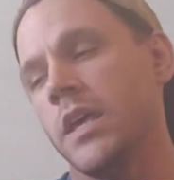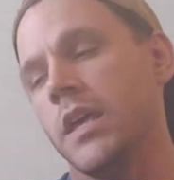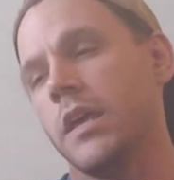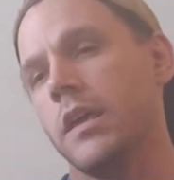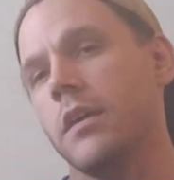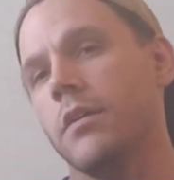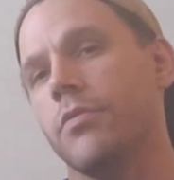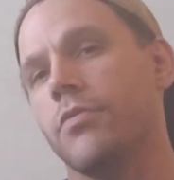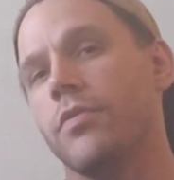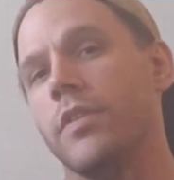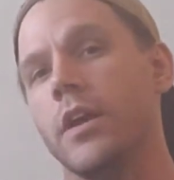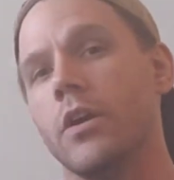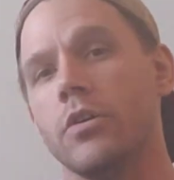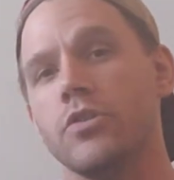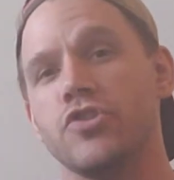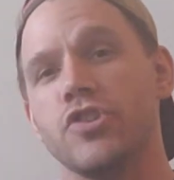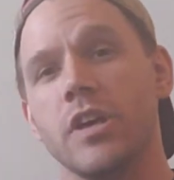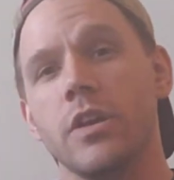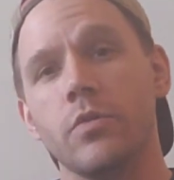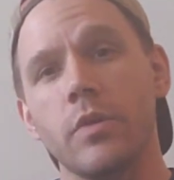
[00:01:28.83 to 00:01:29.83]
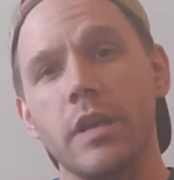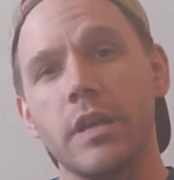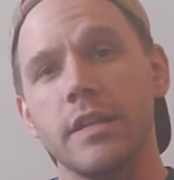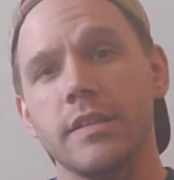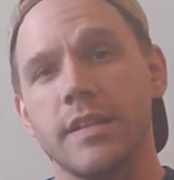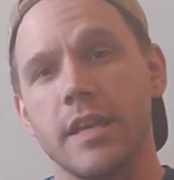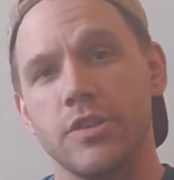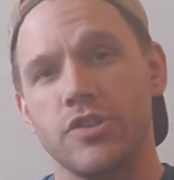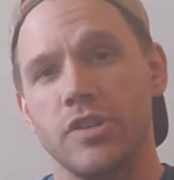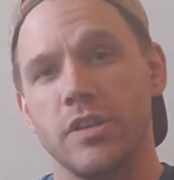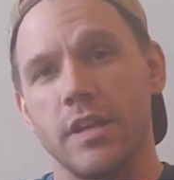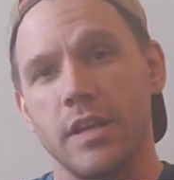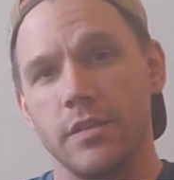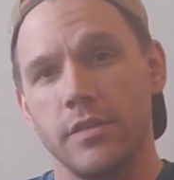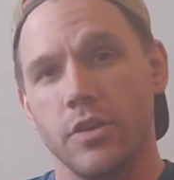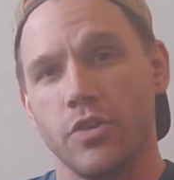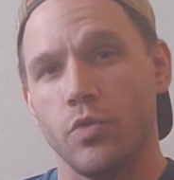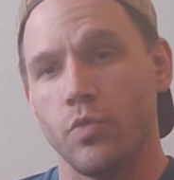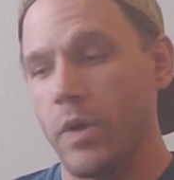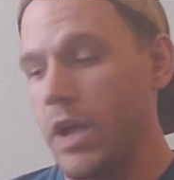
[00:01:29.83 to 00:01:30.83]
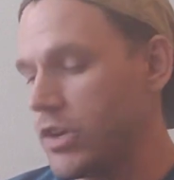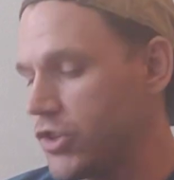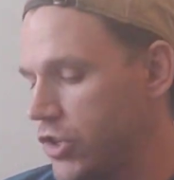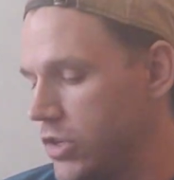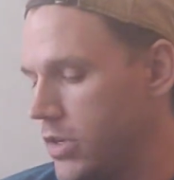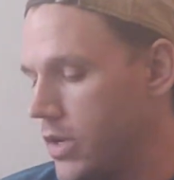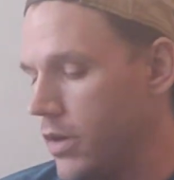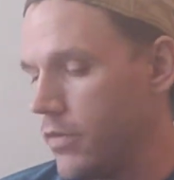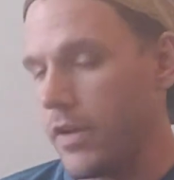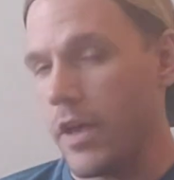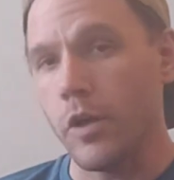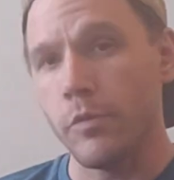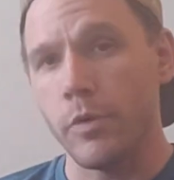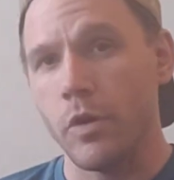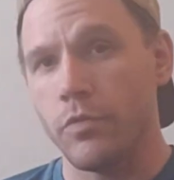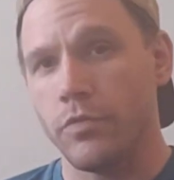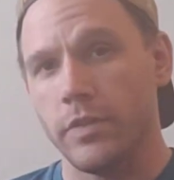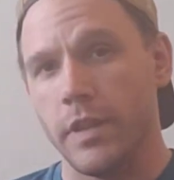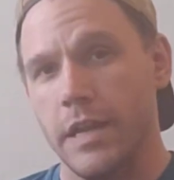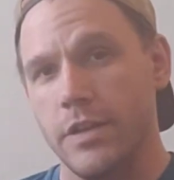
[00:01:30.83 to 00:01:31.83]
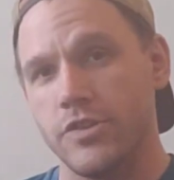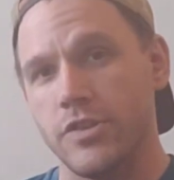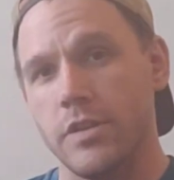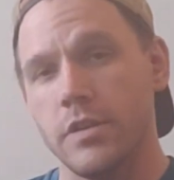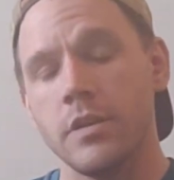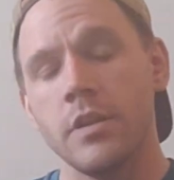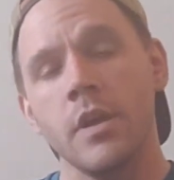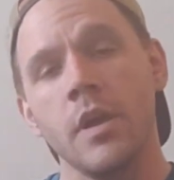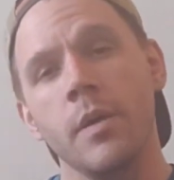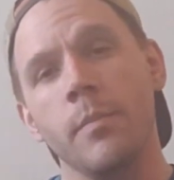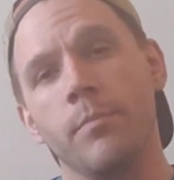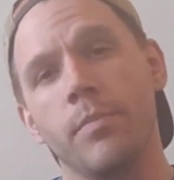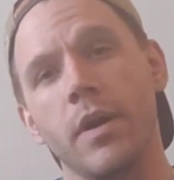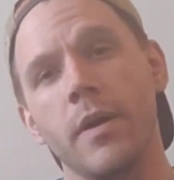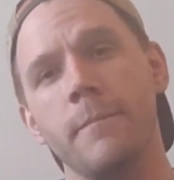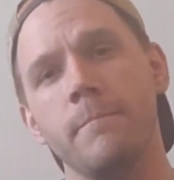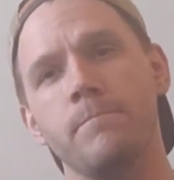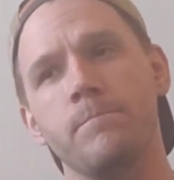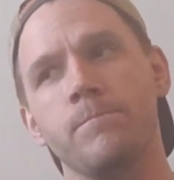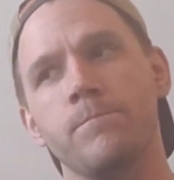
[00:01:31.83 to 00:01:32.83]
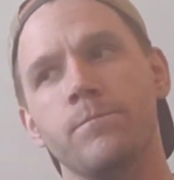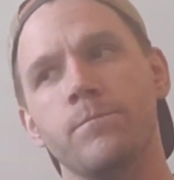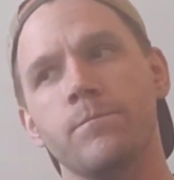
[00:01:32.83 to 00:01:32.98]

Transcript: If they are generating tension in the direction of elbow flexion, but